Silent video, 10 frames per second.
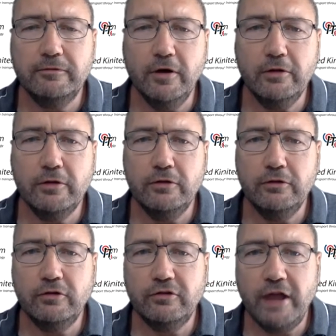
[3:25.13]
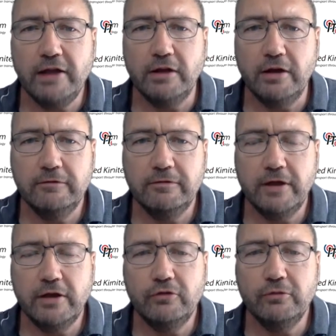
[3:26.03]
further than just the headline
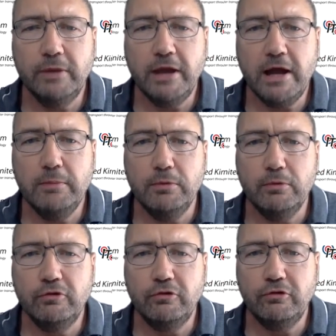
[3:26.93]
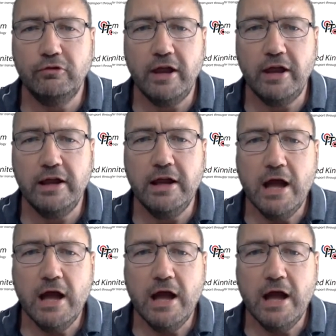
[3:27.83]
figures and be able to see